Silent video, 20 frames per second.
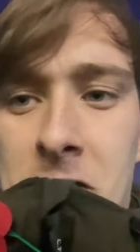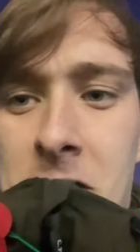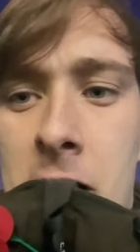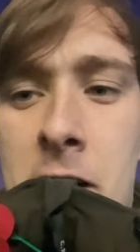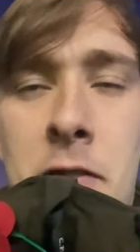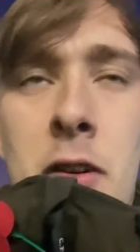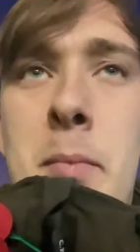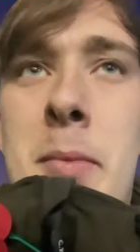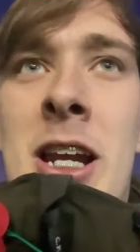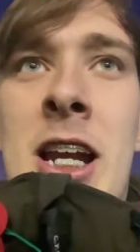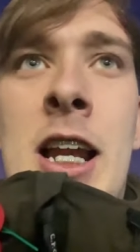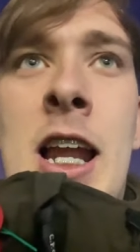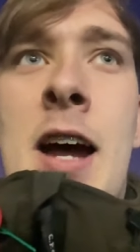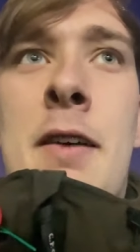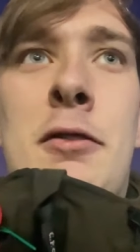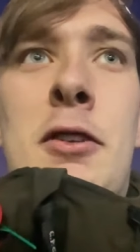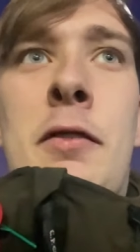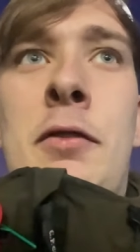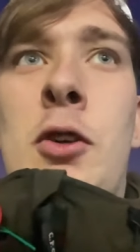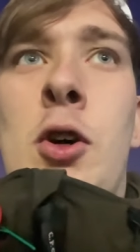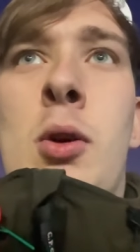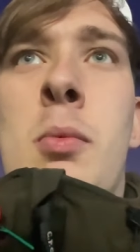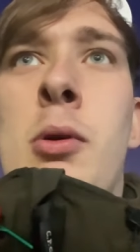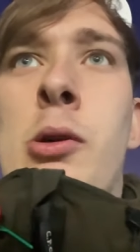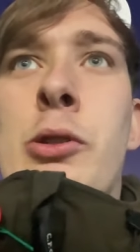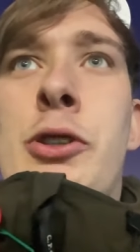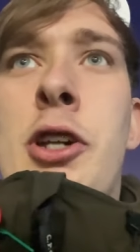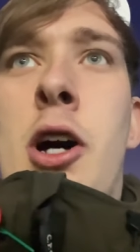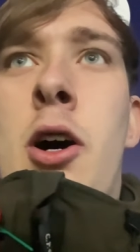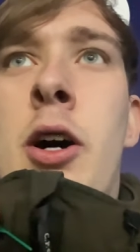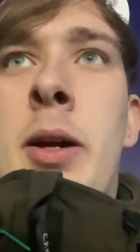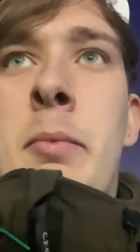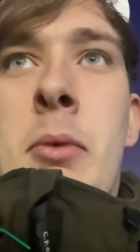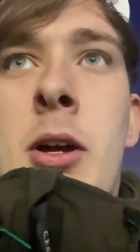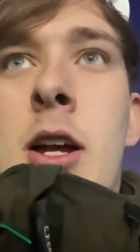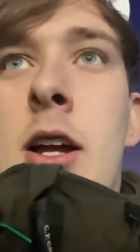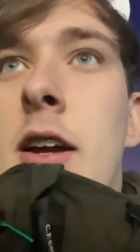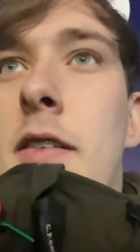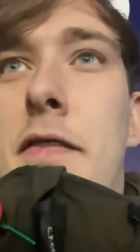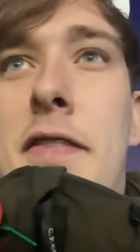over a minute left of normal time.
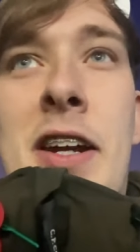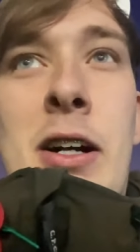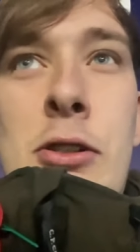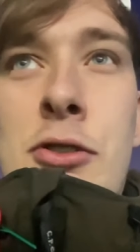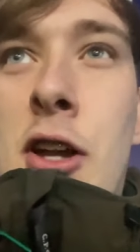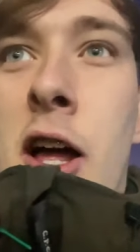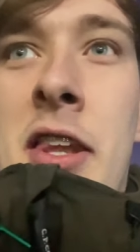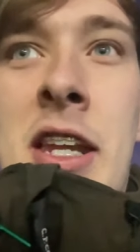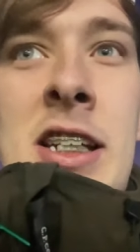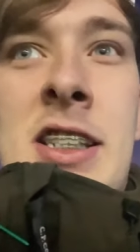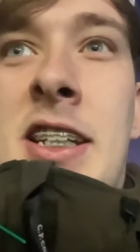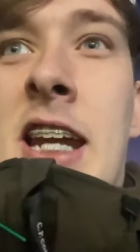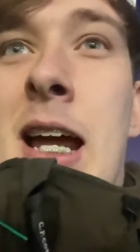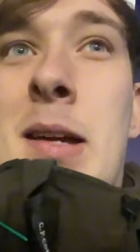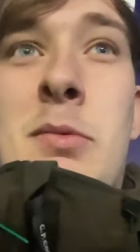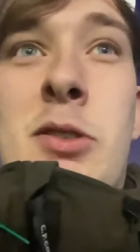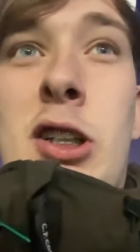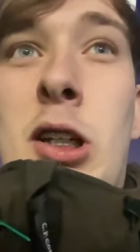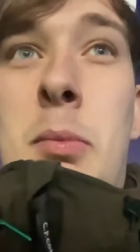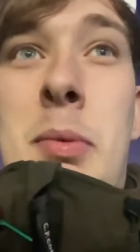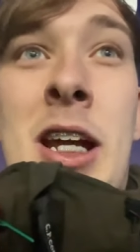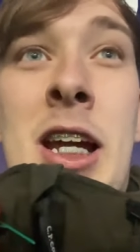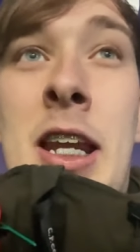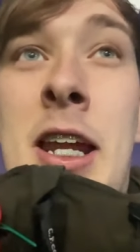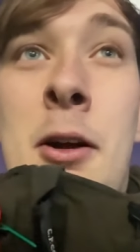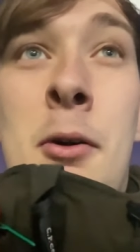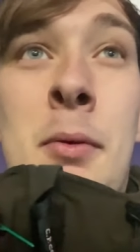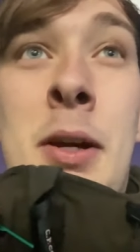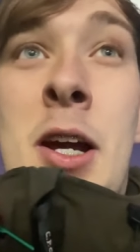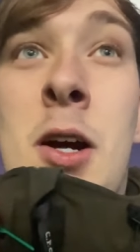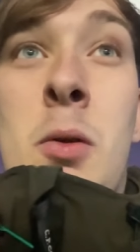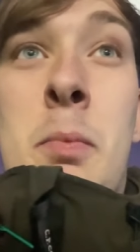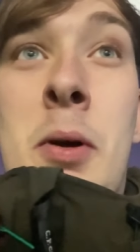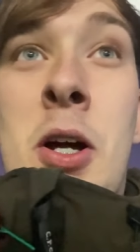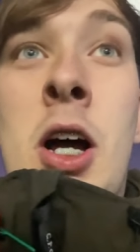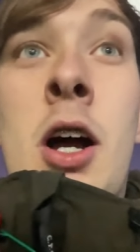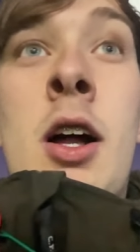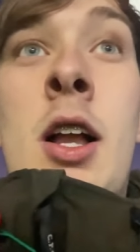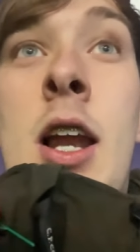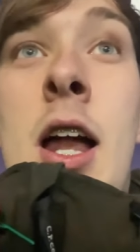Feels like this game's going to be a nil-nil,
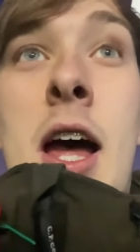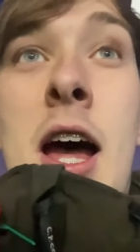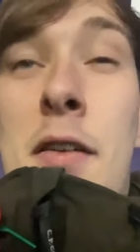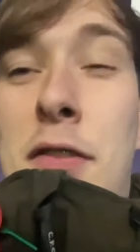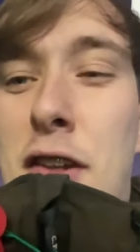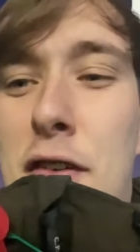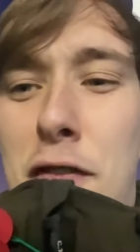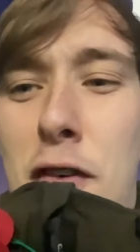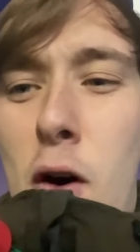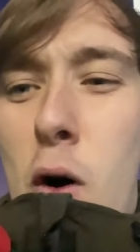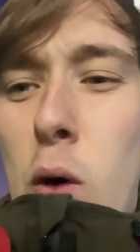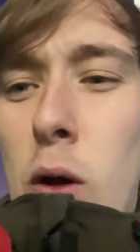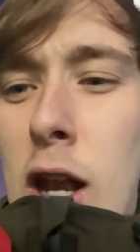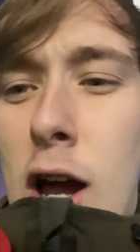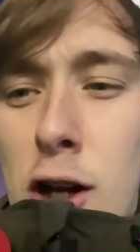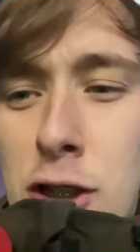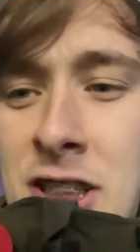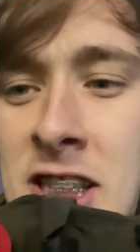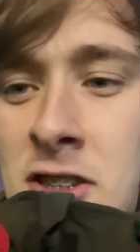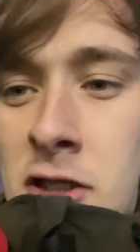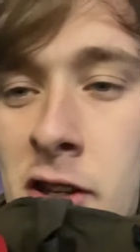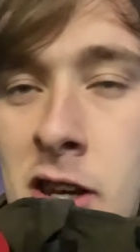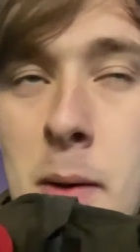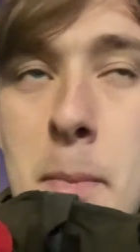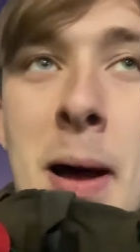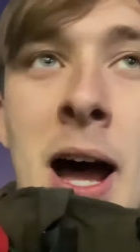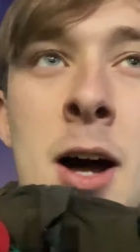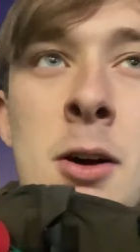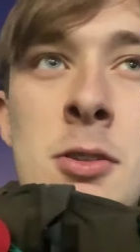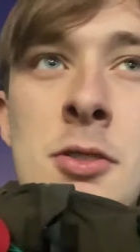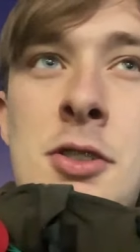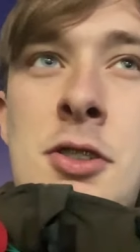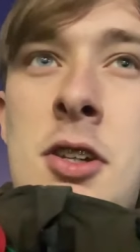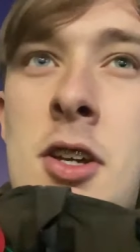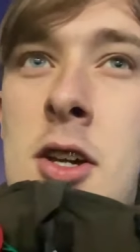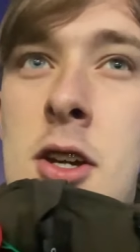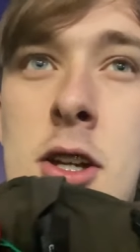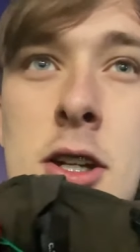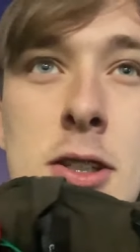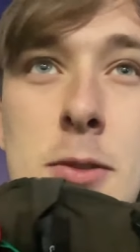but after four losses on the bounce,
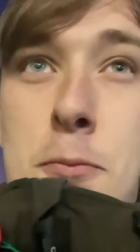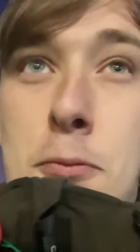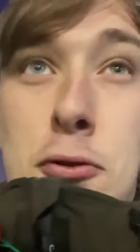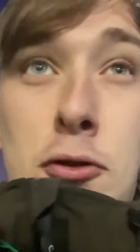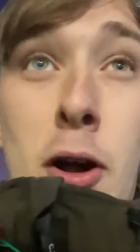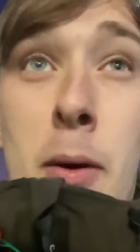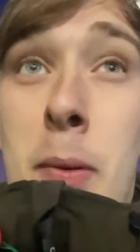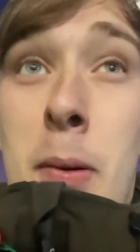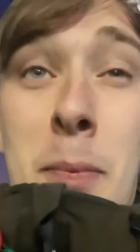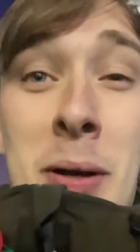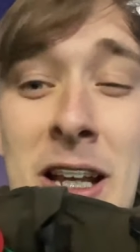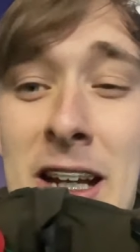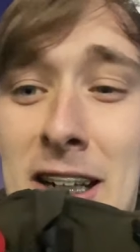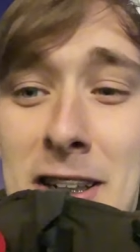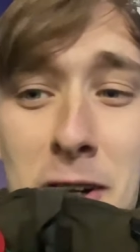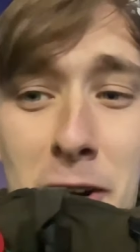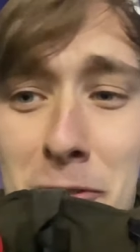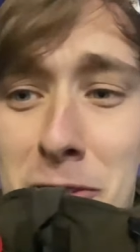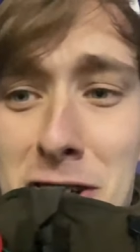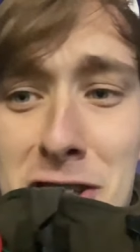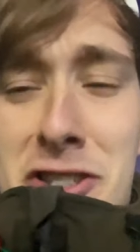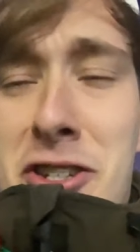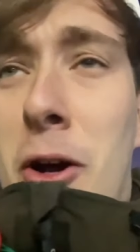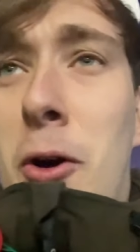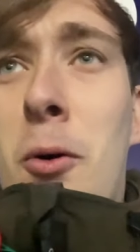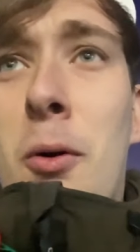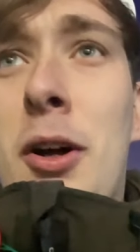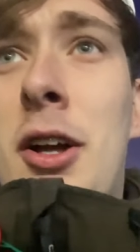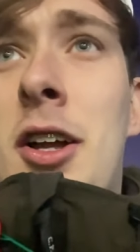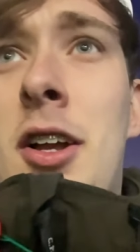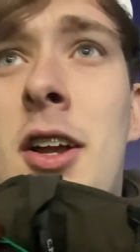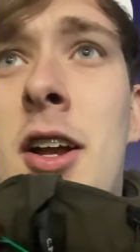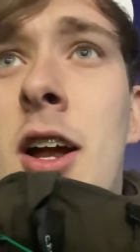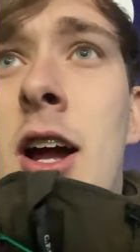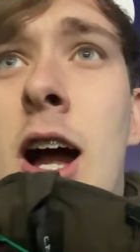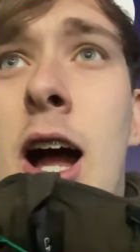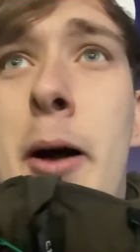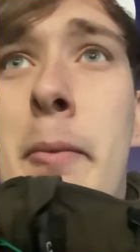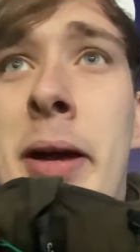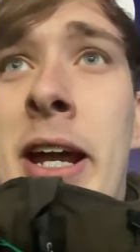probably a good result.
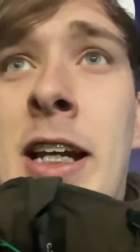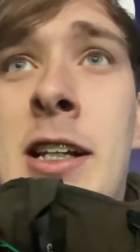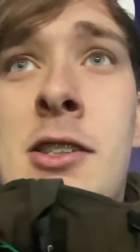I mean,